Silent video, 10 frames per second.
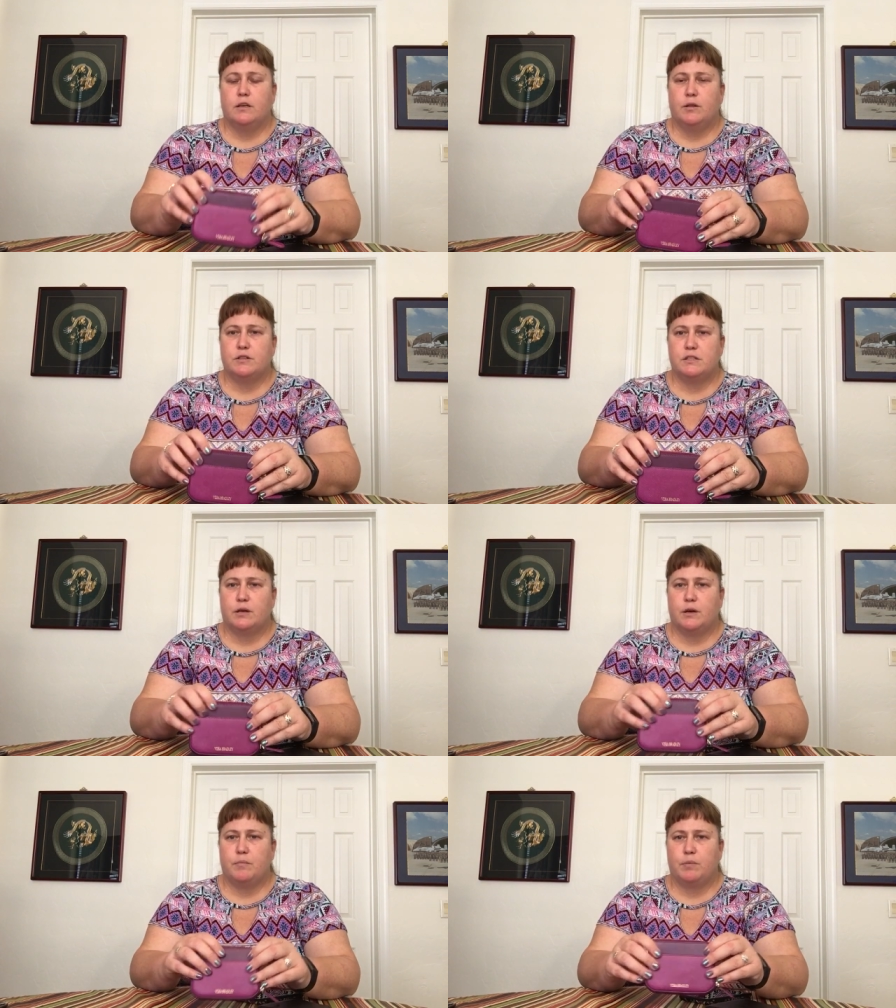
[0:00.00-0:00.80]
It's
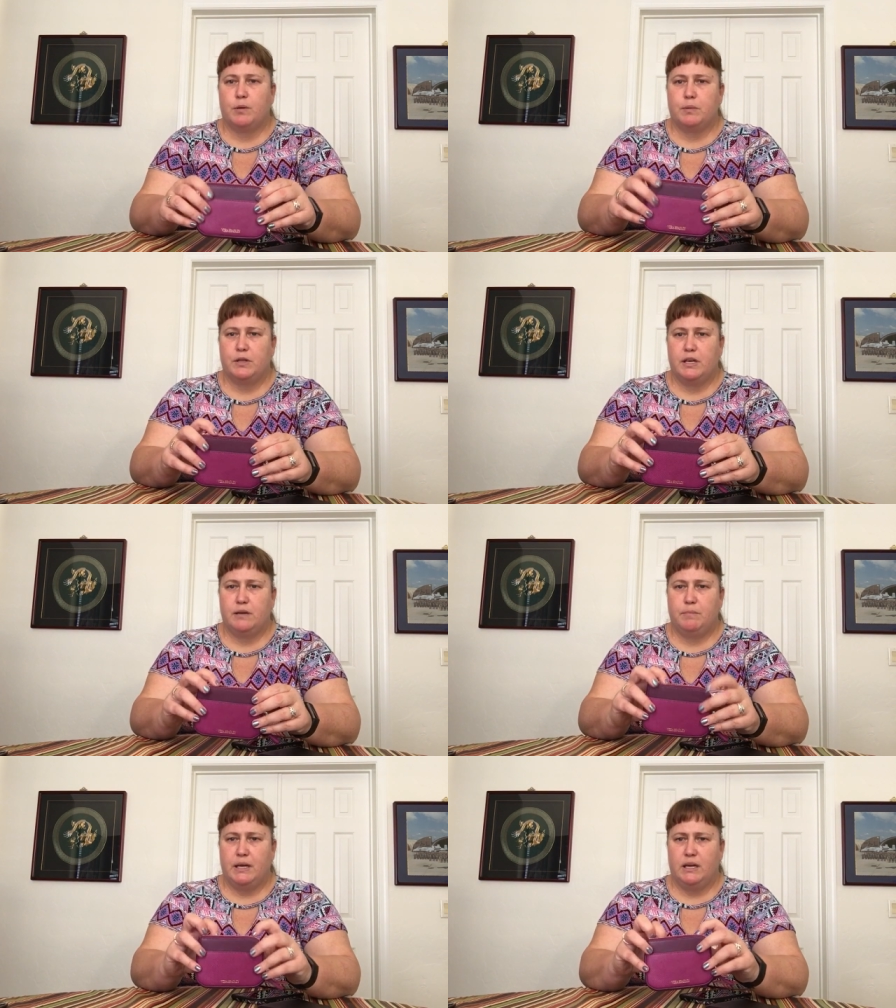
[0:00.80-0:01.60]
the
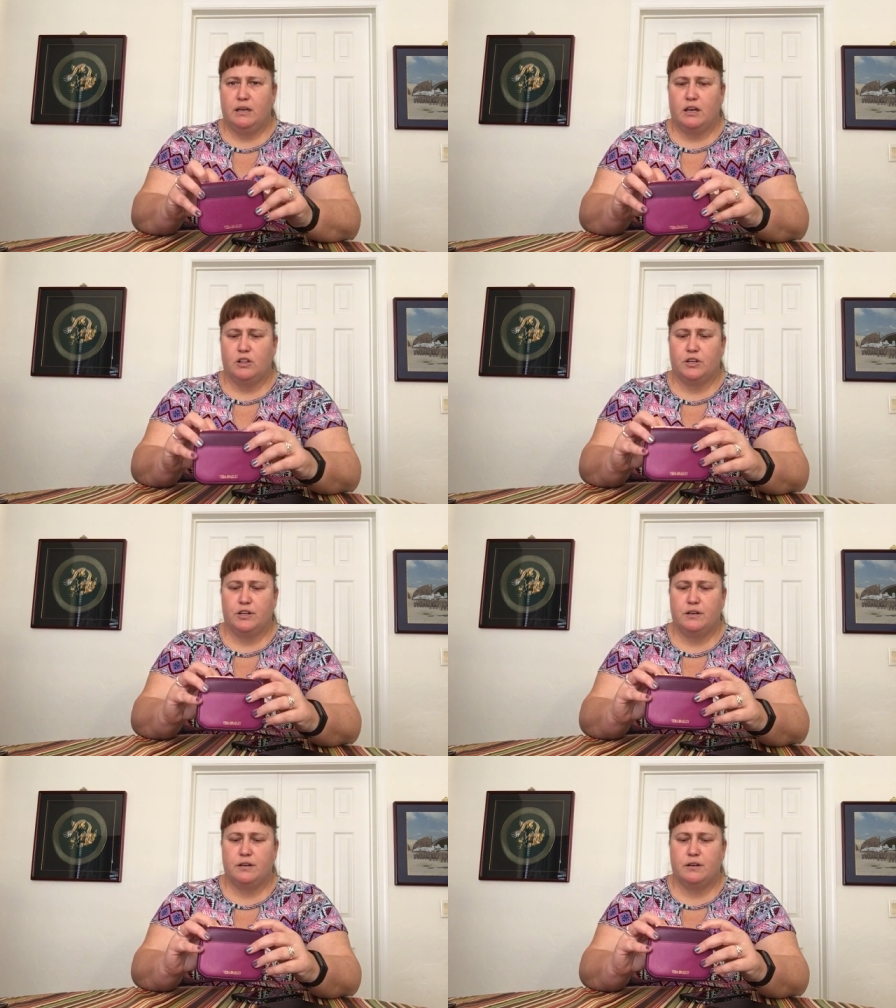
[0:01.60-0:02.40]
purpley pink
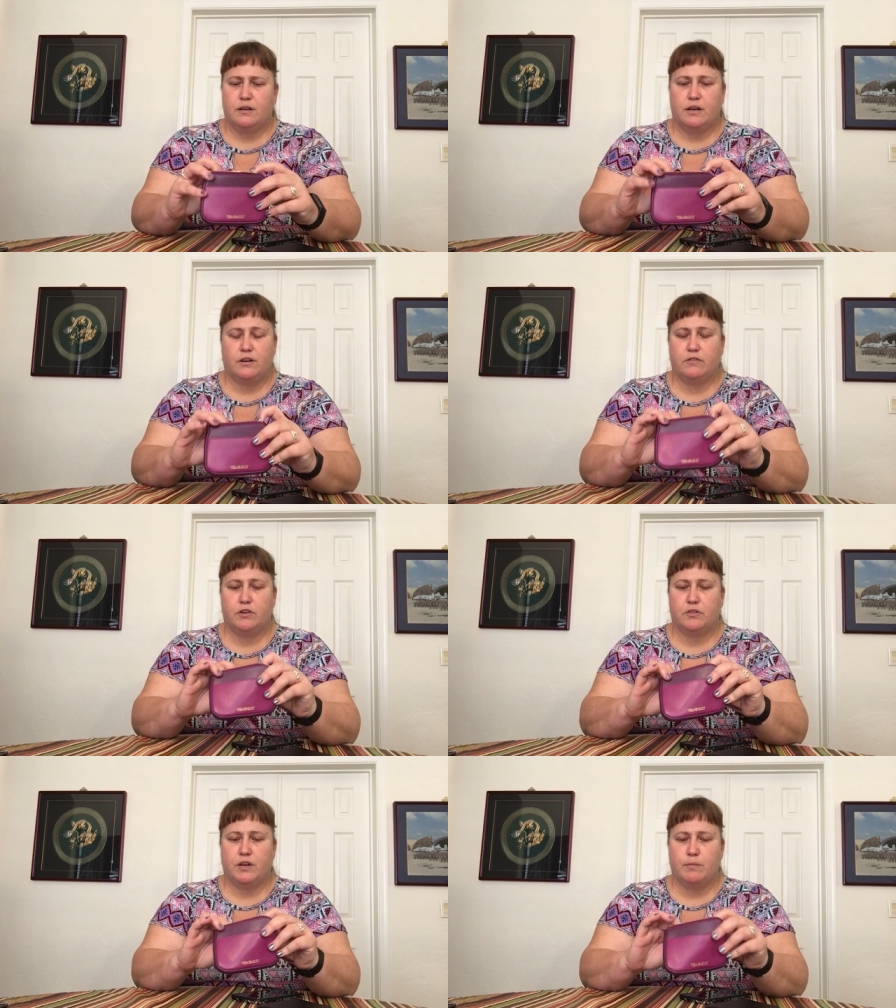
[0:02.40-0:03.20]
color. I don't even
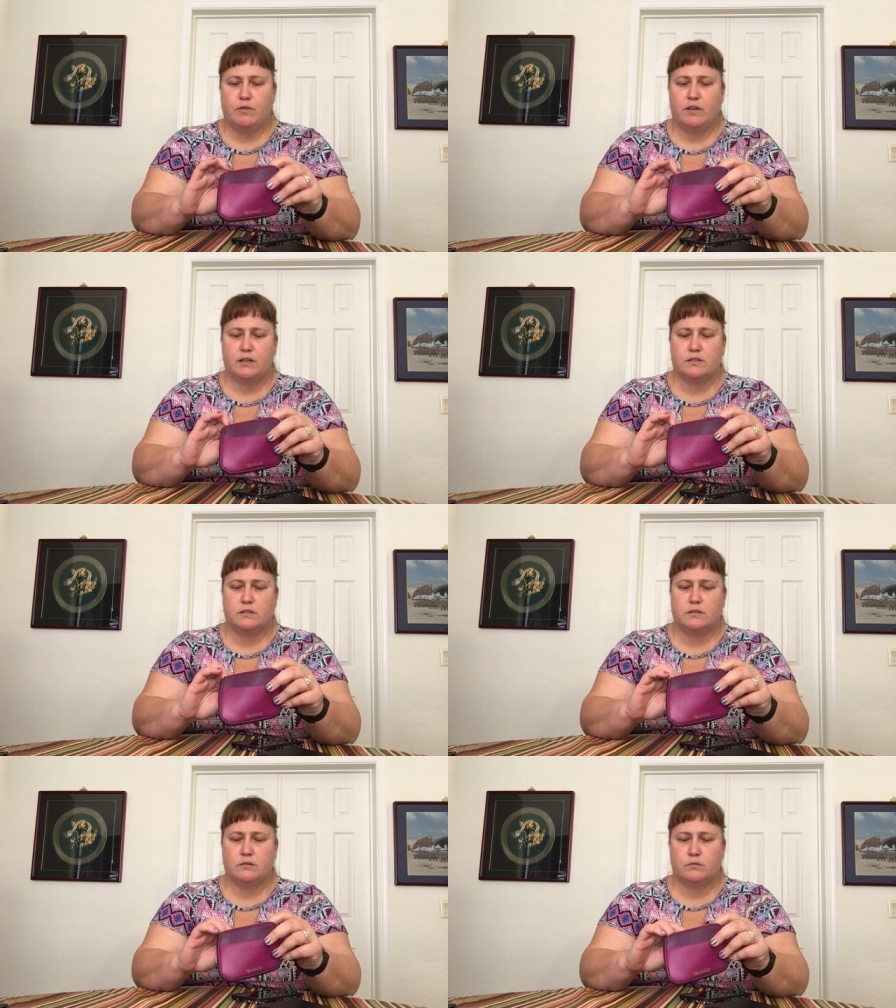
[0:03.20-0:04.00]
know the name of it.